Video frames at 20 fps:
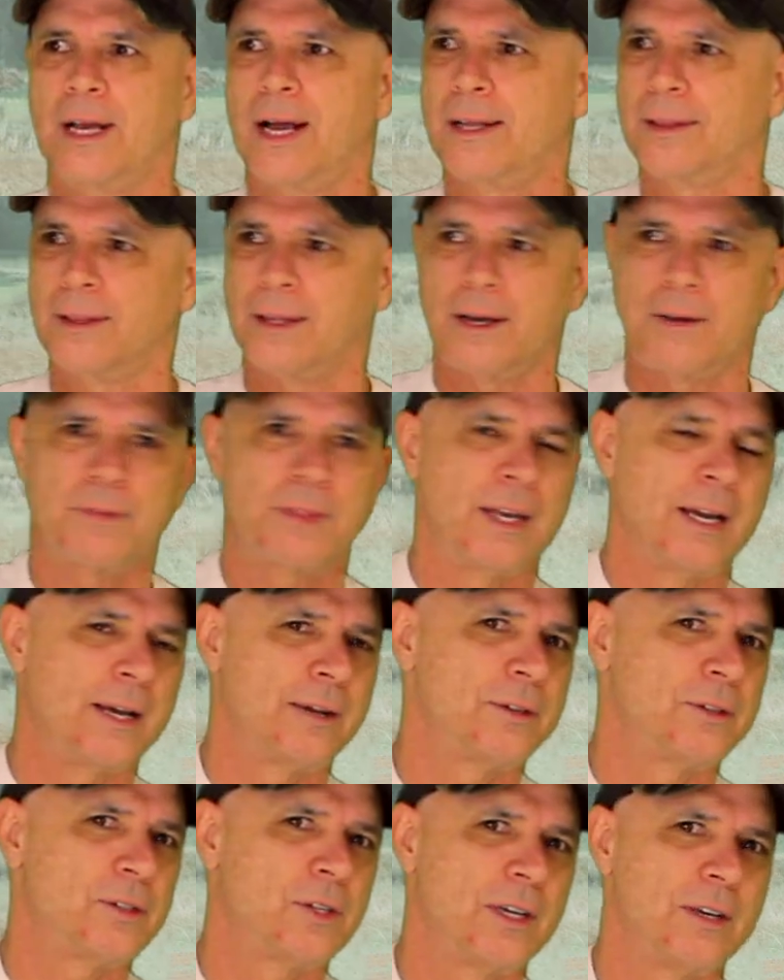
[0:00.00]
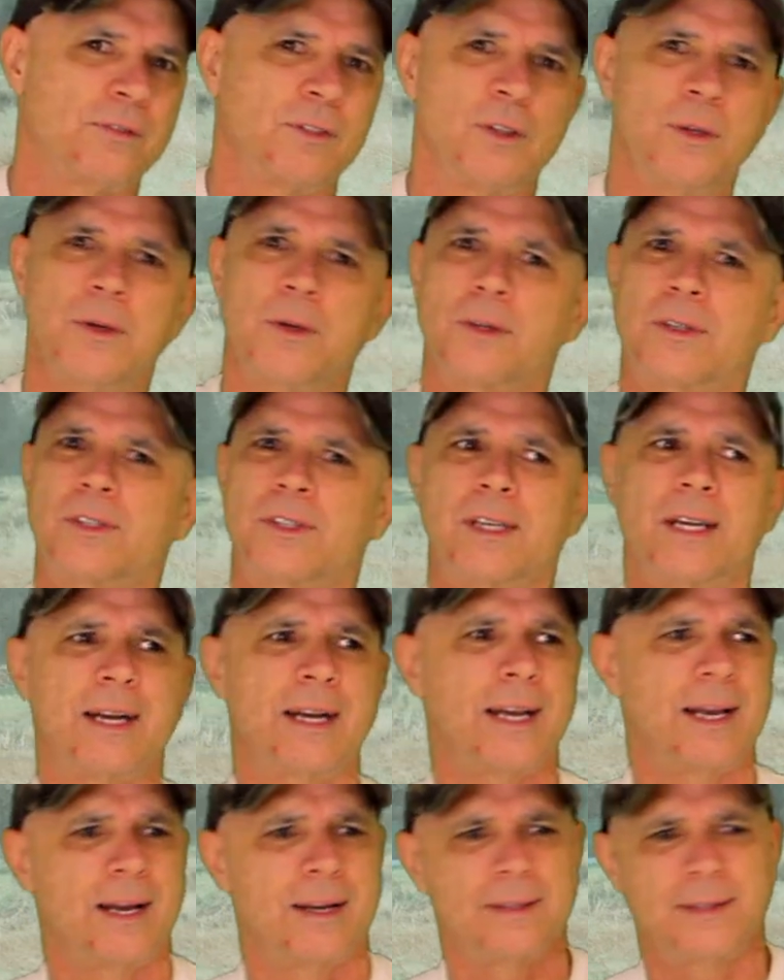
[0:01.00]
I love the energy of New York
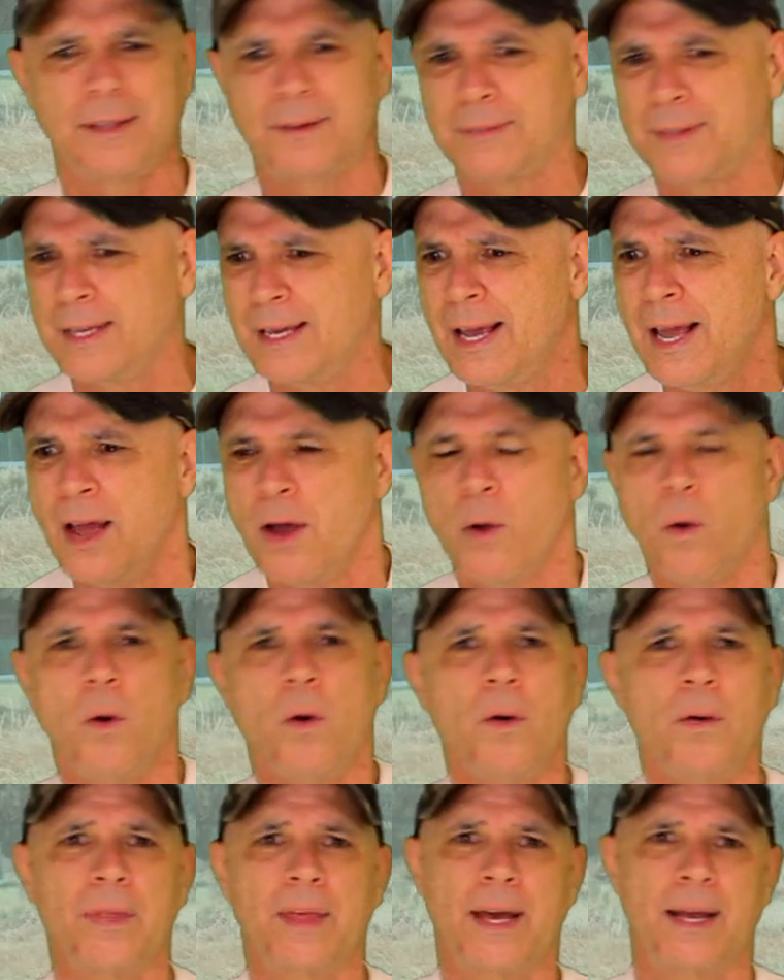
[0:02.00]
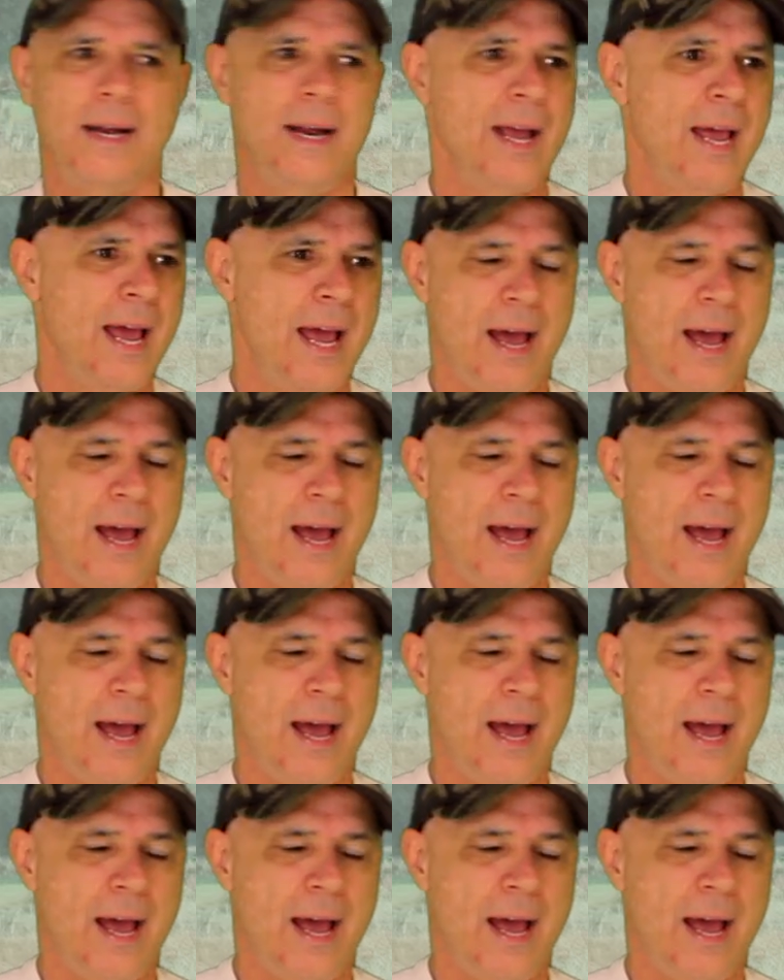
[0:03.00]
City. I love all that.